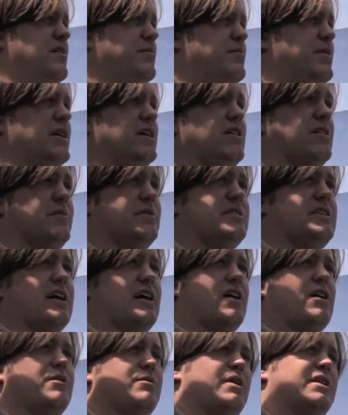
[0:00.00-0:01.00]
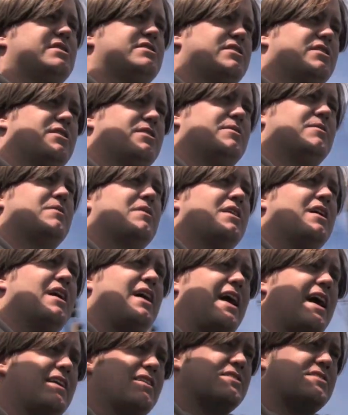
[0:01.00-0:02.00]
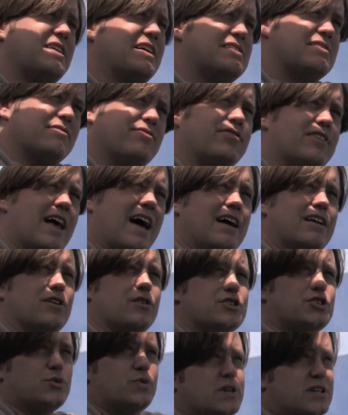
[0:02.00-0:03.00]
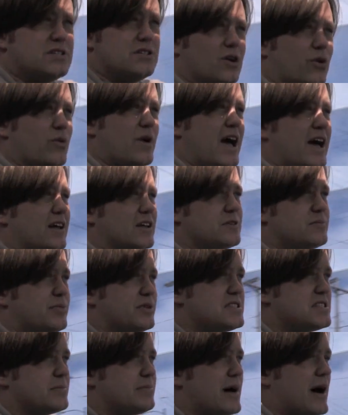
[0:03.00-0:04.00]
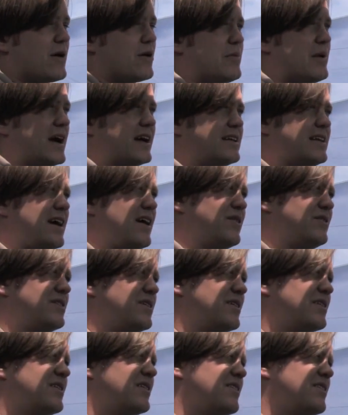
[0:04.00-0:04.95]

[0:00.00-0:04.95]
But here, I'm going to take a hard right turn. Handle's nice and flat, no squeaks, no rattles, puts the power back down.